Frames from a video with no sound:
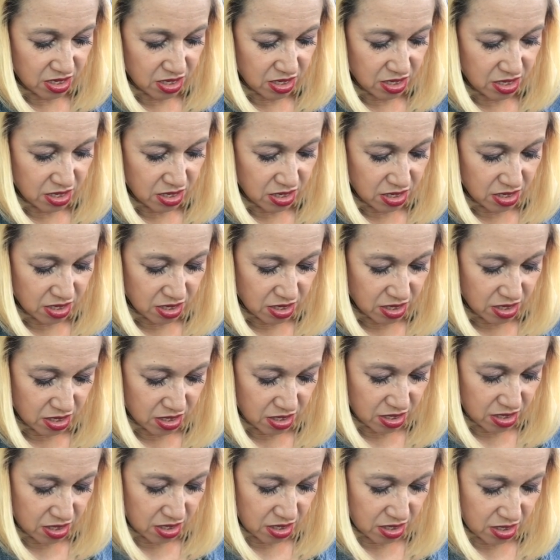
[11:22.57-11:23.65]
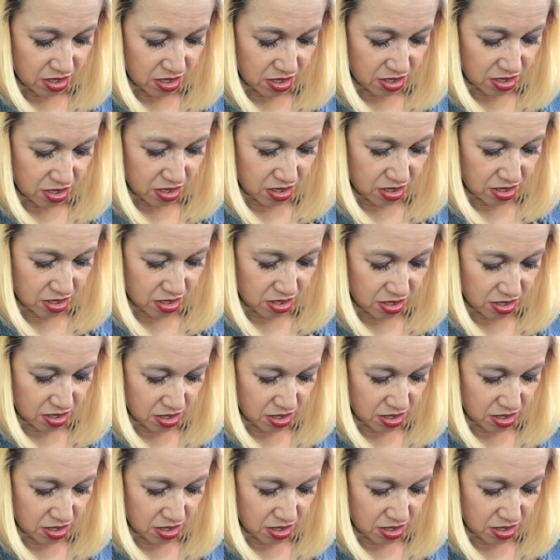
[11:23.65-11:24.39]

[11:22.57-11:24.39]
No one is speaking in this clip.